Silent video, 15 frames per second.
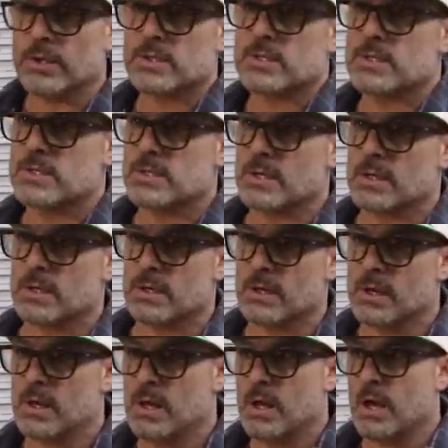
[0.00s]
this is
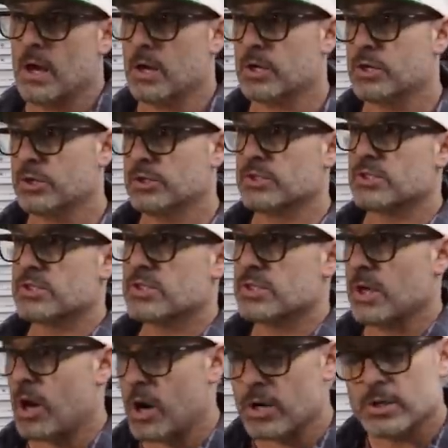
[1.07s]
a, a good
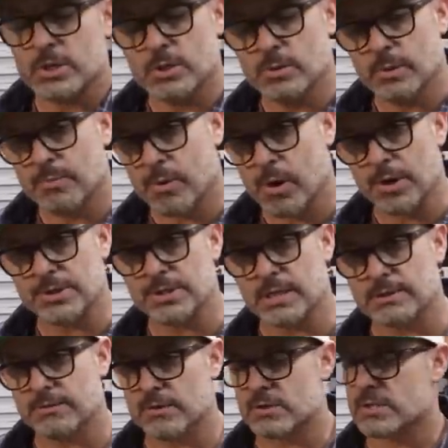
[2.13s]
start to a
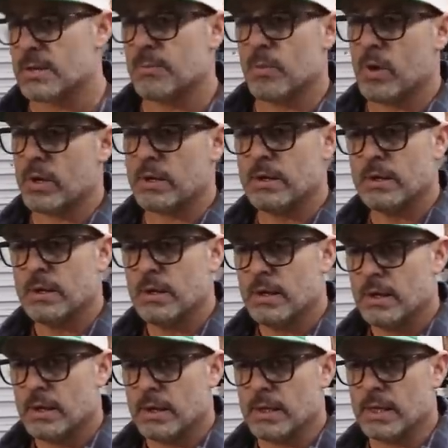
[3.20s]
project for someone.
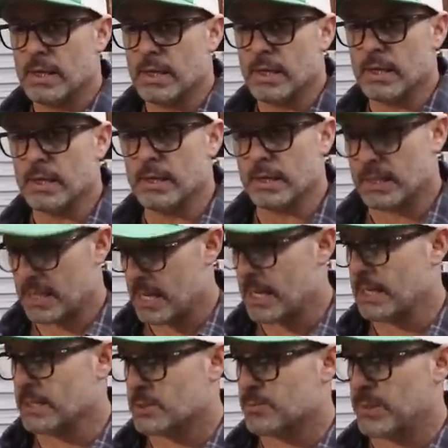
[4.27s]
And
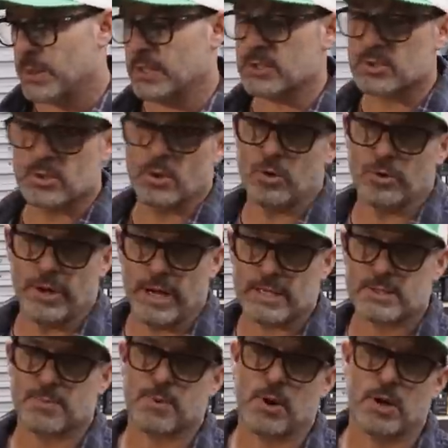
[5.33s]
again, it's being sold
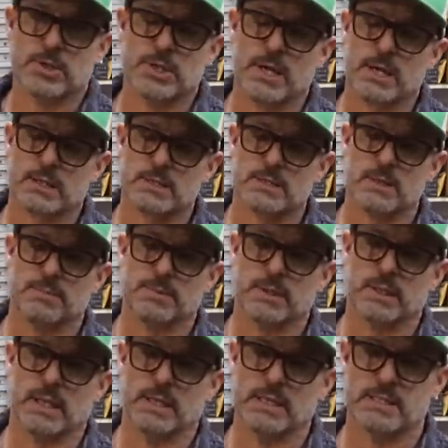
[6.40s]
as a project,
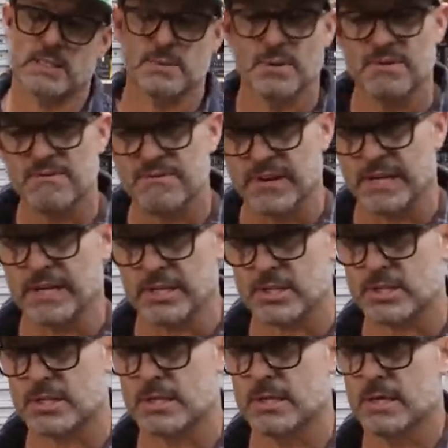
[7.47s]
something that needs to be
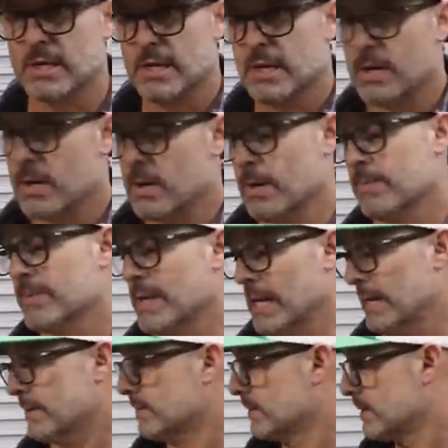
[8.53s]
finished. Yeah,
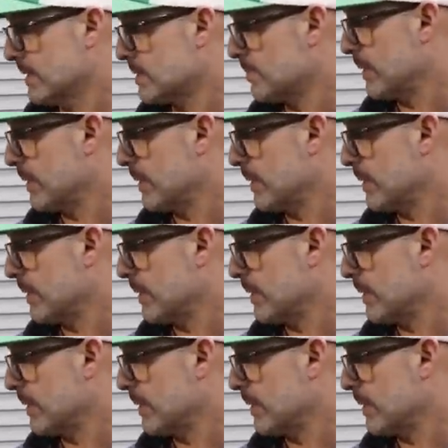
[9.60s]
yeah, that's